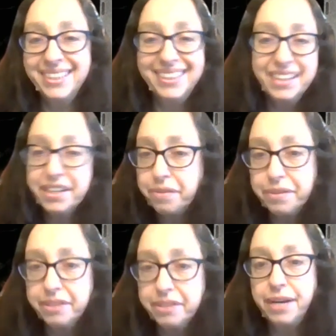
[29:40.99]
look
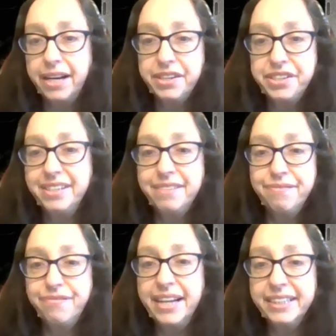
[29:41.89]
through the trash and
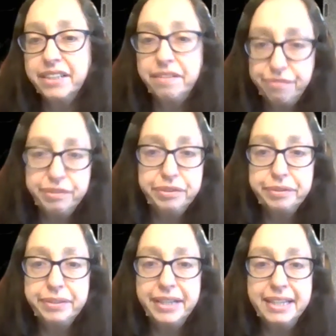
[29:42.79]
find good
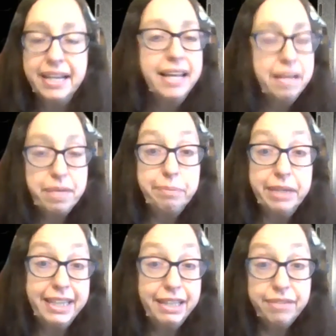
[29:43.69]
food, and
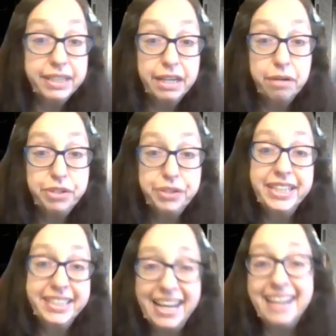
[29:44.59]
maybe even go to an
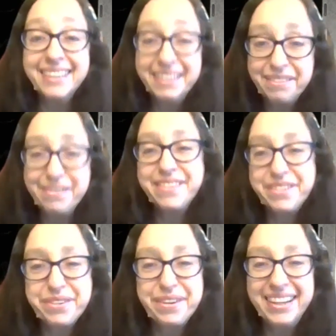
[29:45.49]
Italian
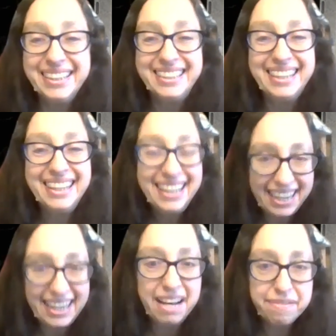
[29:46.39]
restaurant
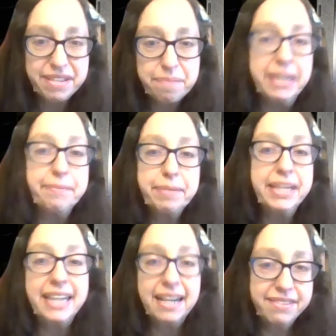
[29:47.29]
and have somebody be
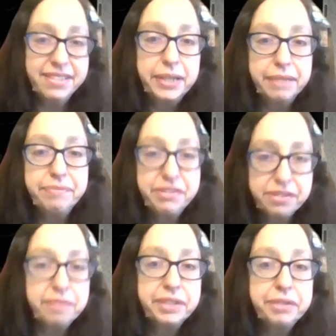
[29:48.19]
nice enough to
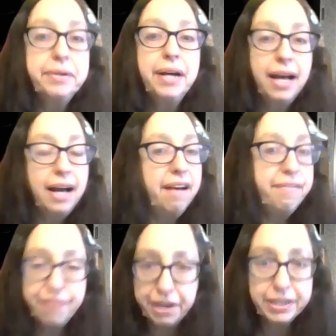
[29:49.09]
serve you a
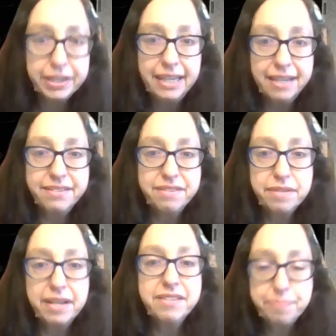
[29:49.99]
very
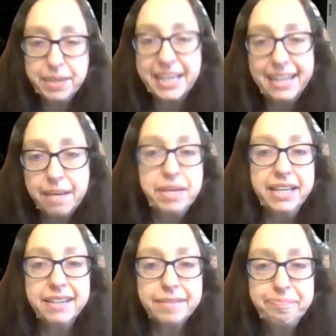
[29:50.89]
nice spaghetti
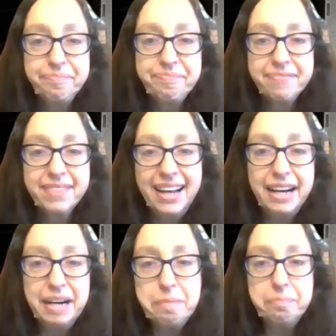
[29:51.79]
meal,
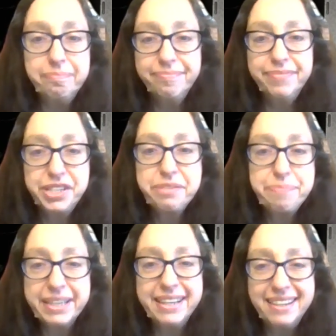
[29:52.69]
just
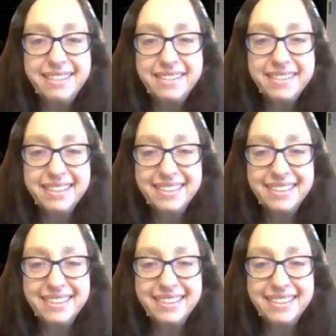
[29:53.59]
because